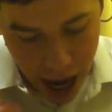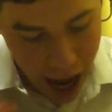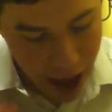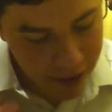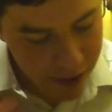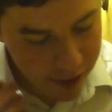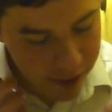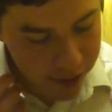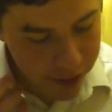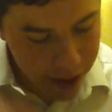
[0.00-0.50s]

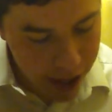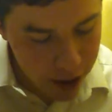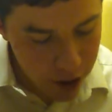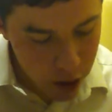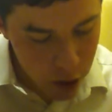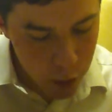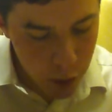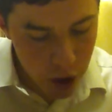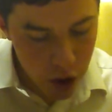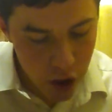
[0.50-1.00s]
and then the
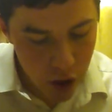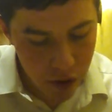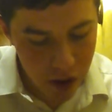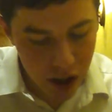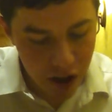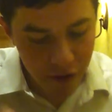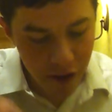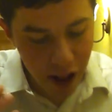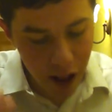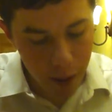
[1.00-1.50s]
letters, which show
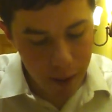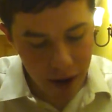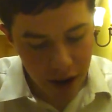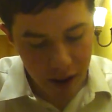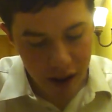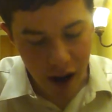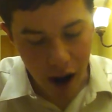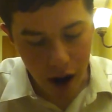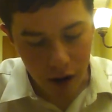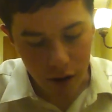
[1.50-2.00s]
the development
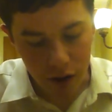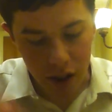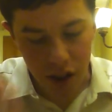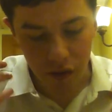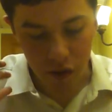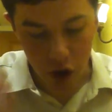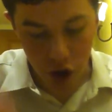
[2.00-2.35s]
of the doctrines